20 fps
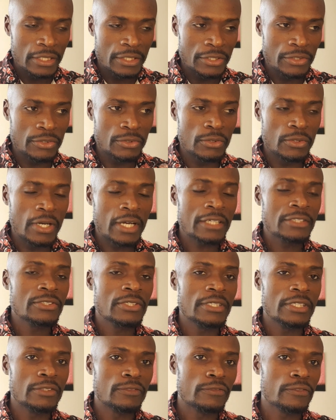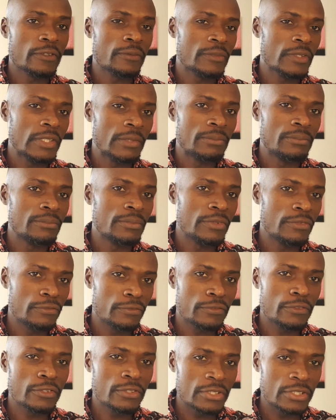You actually inform them
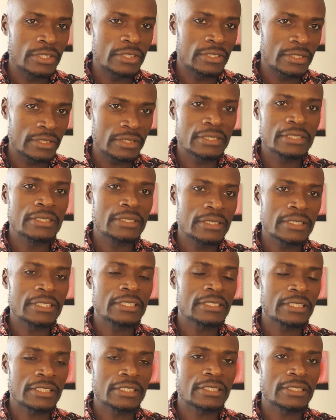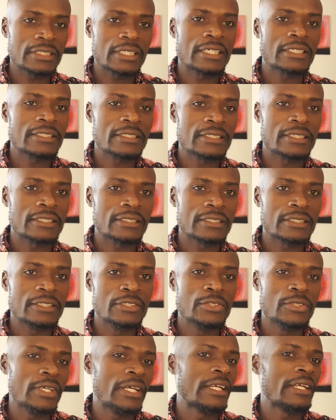before the research starts that
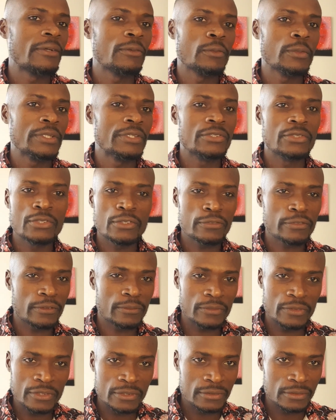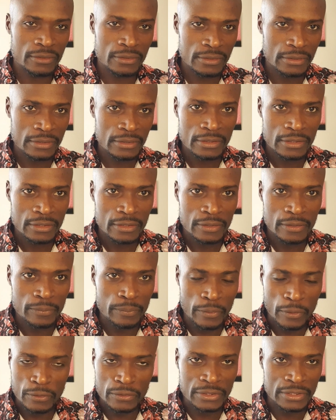you can withdraw from this
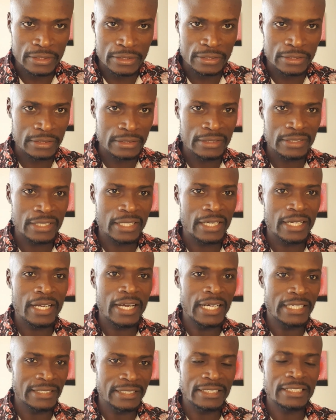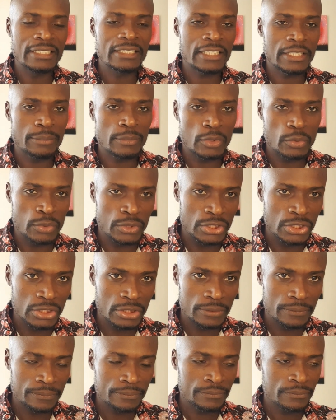process at any time you
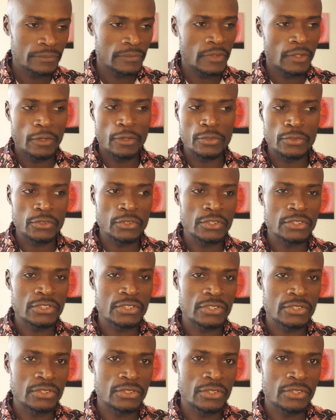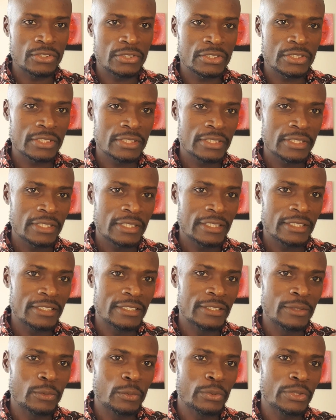wish, although it's not
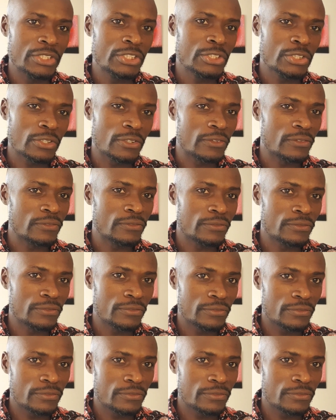the wish of